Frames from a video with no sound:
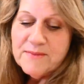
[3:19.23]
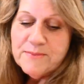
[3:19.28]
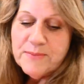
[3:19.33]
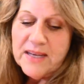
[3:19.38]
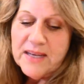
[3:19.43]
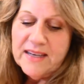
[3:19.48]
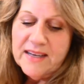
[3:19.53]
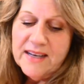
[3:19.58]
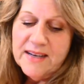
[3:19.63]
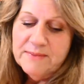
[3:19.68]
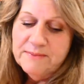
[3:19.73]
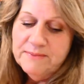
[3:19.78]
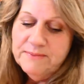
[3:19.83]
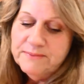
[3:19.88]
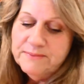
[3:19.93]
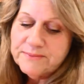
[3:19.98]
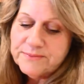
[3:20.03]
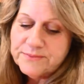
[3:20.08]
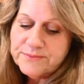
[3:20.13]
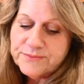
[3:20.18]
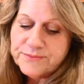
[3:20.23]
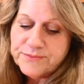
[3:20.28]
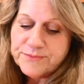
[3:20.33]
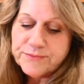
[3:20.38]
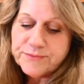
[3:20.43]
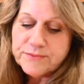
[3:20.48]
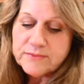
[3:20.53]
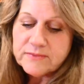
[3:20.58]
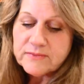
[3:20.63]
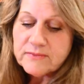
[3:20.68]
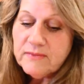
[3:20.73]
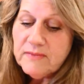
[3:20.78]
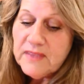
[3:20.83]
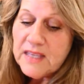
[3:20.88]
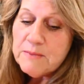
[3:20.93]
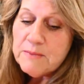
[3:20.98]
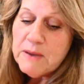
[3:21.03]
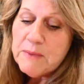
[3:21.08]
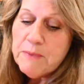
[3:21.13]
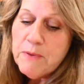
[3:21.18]
But um,
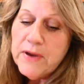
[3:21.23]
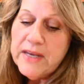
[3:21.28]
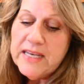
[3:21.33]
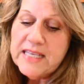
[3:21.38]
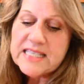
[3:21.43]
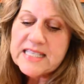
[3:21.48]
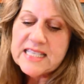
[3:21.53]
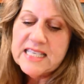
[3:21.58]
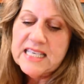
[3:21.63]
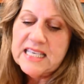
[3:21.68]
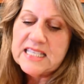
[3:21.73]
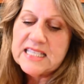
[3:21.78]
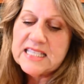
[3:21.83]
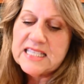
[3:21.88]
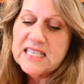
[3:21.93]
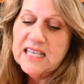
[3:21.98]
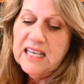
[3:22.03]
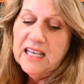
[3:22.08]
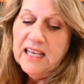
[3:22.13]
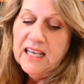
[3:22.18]
my point is this: